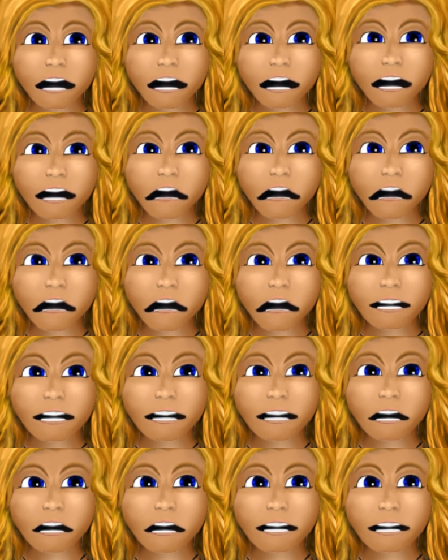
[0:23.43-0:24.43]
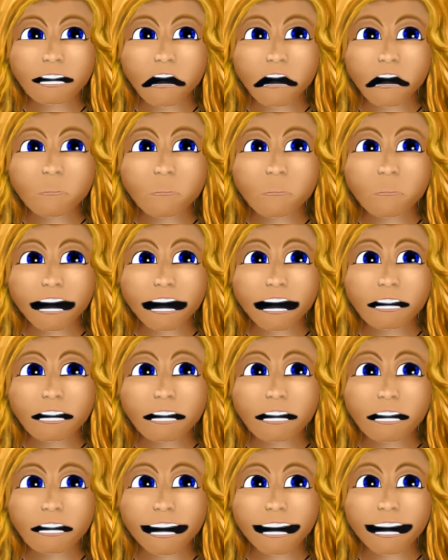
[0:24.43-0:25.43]
they're holding a microphone in front of
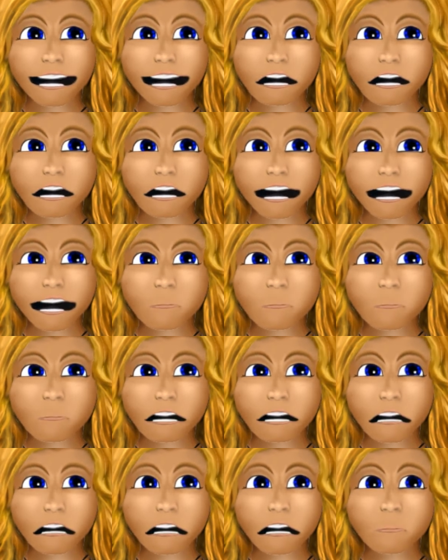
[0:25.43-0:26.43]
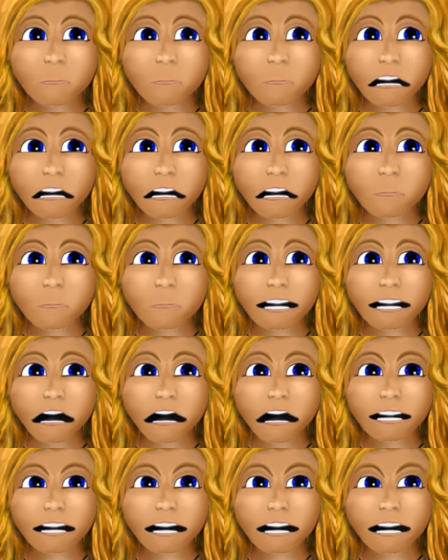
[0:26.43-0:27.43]
like 10,000 screaming teeny
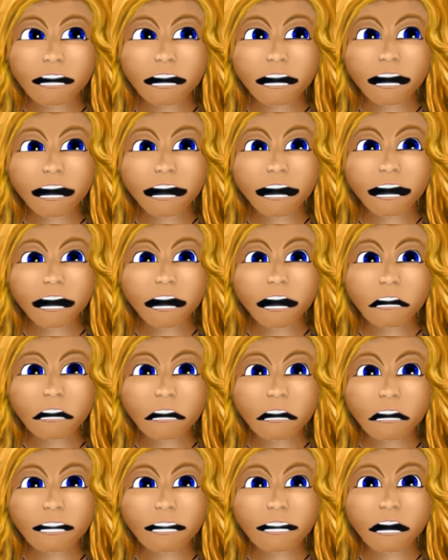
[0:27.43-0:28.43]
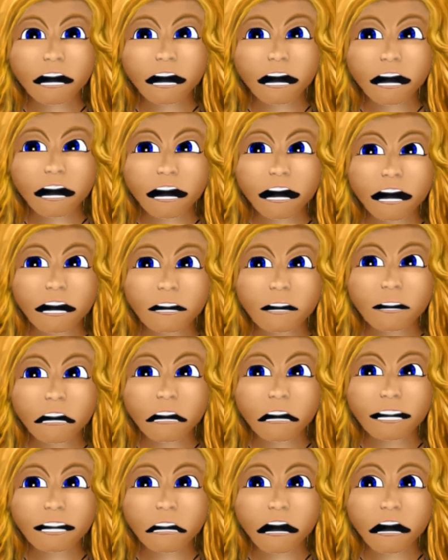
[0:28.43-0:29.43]
boppers. And what
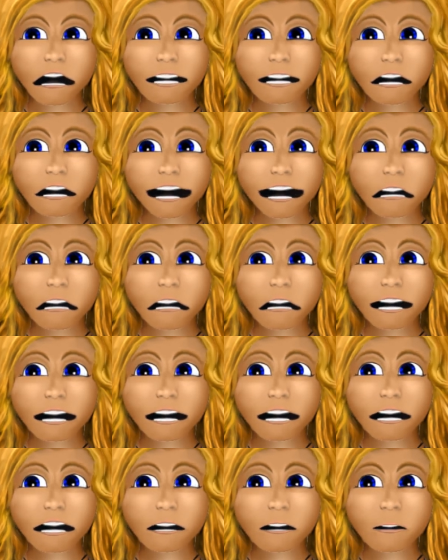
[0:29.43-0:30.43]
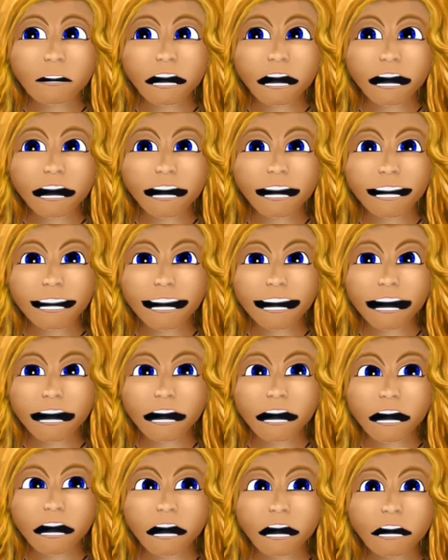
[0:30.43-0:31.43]
really annoys me is their voices.
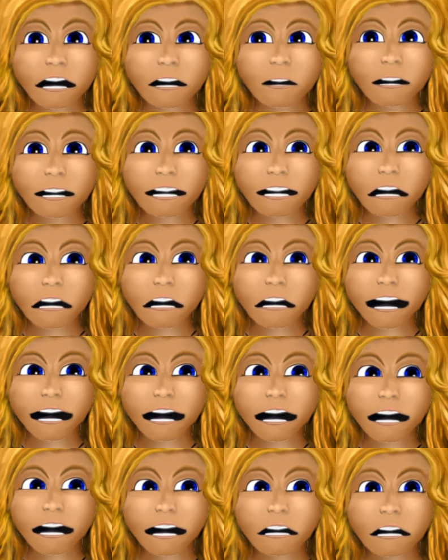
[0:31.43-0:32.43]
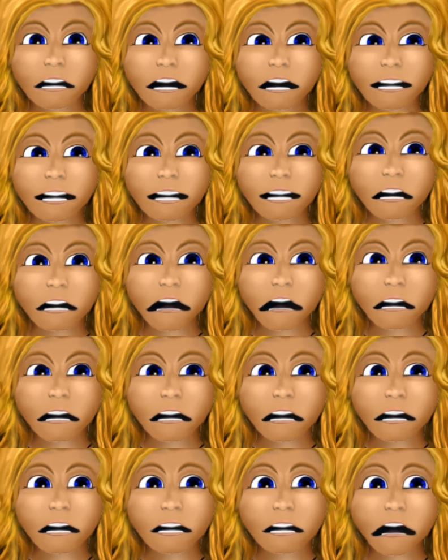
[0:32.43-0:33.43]
It sounds like a
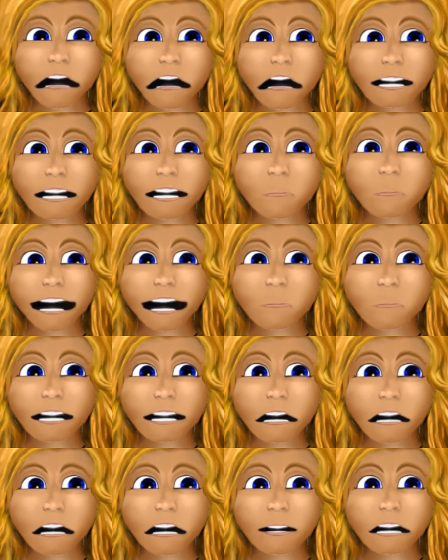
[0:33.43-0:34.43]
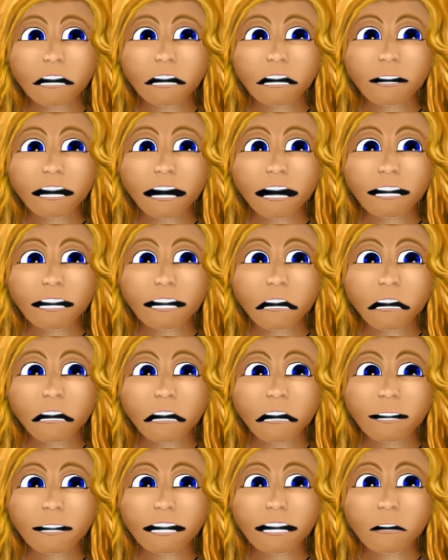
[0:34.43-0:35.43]
witch's frozen fingernails carving a
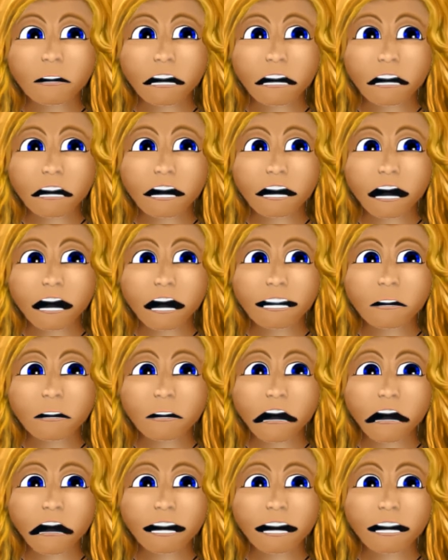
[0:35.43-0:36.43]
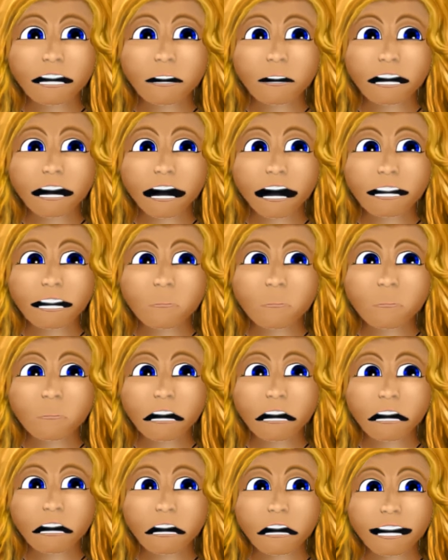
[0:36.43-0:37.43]
painful gouge through an
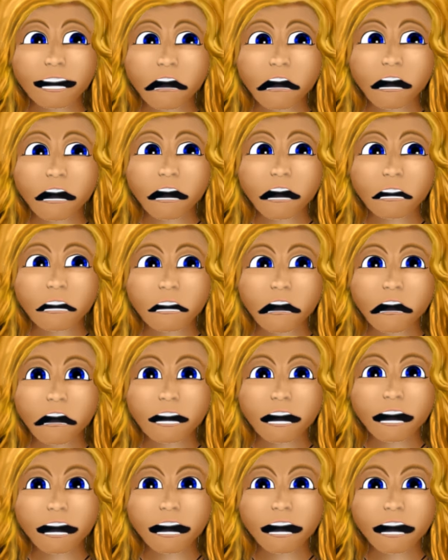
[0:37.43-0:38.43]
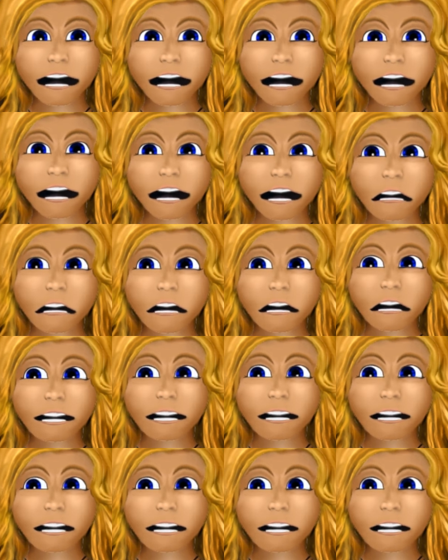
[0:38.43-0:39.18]
innocent chalkboard. And,